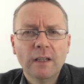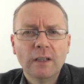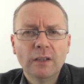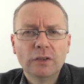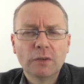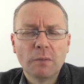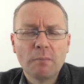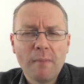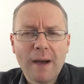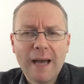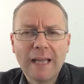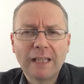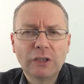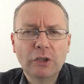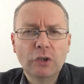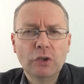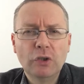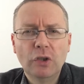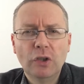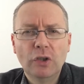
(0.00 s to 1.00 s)
to
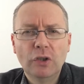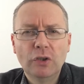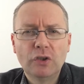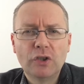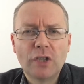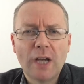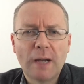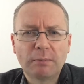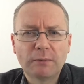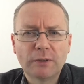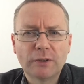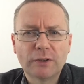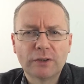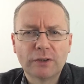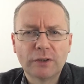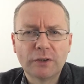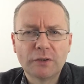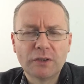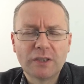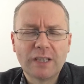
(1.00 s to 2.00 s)
Matthew chapter
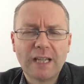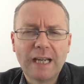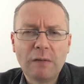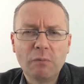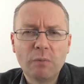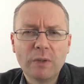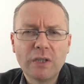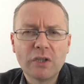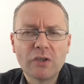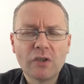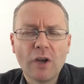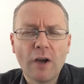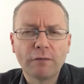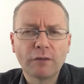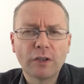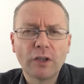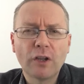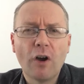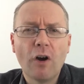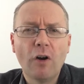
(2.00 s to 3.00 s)
13, which is
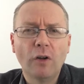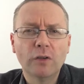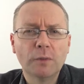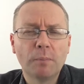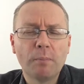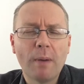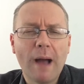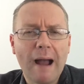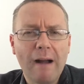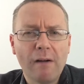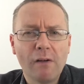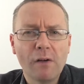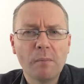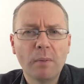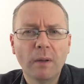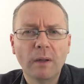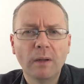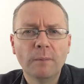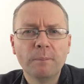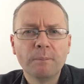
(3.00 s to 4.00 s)
often called the
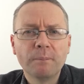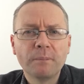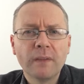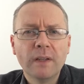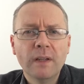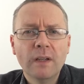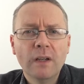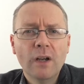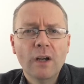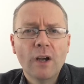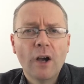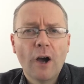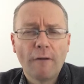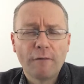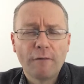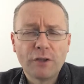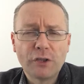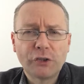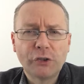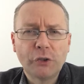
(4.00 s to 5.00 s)
parable of
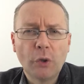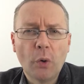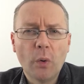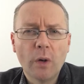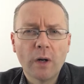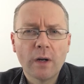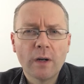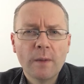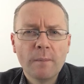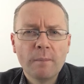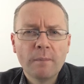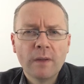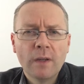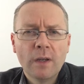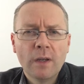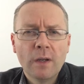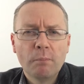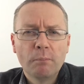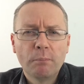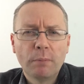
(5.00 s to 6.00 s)
the sower.
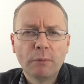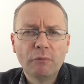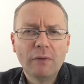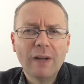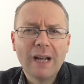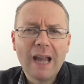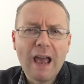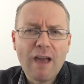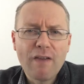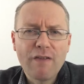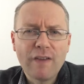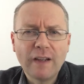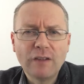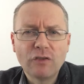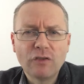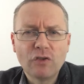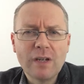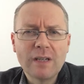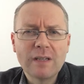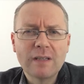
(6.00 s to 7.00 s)
But really, I think
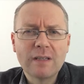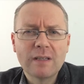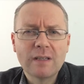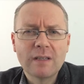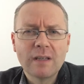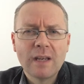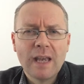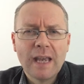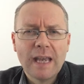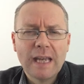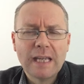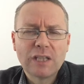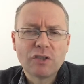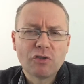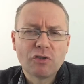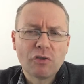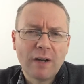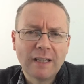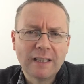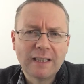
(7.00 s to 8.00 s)
Jesus is
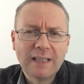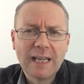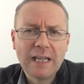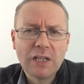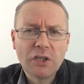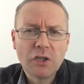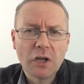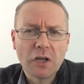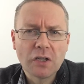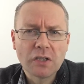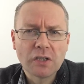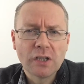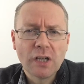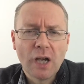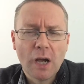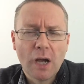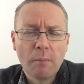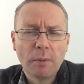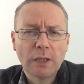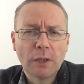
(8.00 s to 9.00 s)
trying to teach us
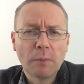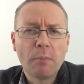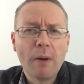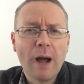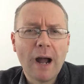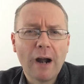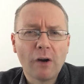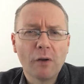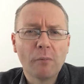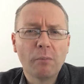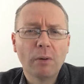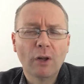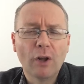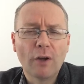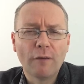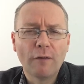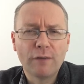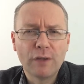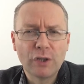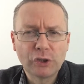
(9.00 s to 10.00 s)
about the parable
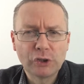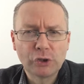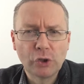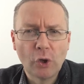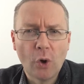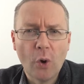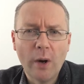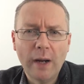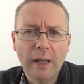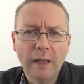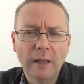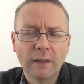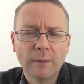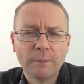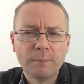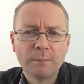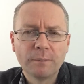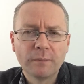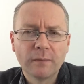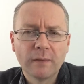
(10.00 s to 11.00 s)
of the soil.
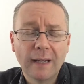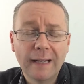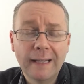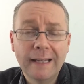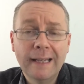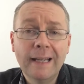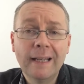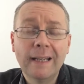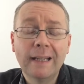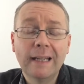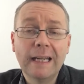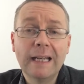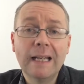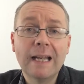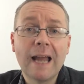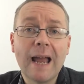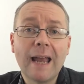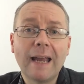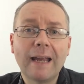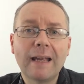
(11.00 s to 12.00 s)
And in it, he
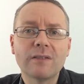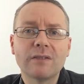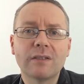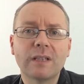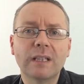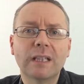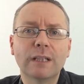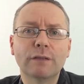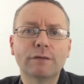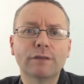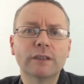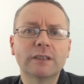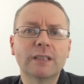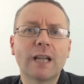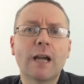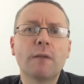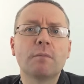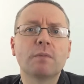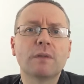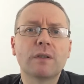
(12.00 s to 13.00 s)
likens the different
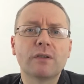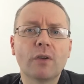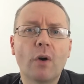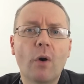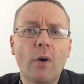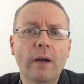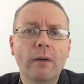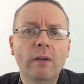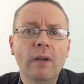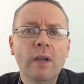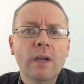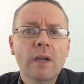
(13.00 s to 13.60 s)
types of soil